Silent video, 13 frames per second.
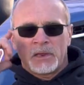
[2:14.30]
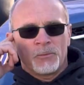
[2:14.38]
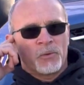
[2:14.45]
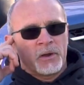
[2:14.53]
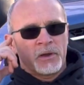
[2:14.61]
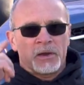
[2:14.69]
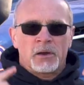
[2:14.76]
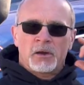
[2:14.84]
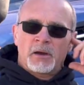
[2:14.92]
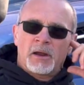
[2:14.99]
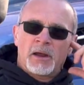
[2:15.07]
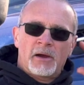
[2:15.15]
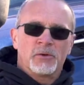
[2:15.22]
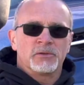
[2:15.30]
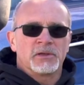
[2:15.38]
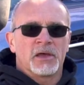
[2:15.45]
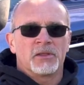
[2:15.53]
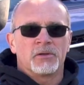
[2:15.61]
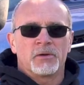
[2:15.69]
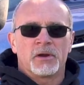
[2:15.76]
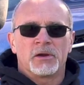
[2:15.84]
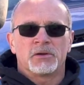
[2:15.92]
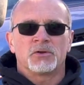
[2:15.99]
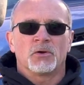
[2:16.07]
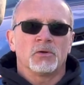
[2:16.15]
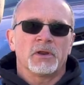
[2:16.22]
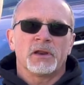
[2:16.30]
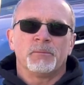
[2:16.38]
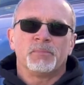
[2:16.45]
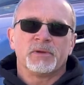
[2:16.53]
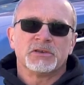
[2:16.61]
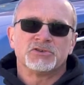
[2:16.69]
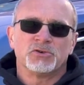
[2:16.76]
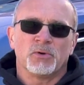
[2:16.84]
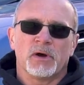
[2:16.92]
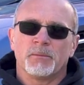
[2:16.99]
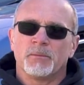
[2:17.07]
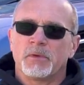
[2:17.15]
In one ear, out the other ear. Don't let it beat you up.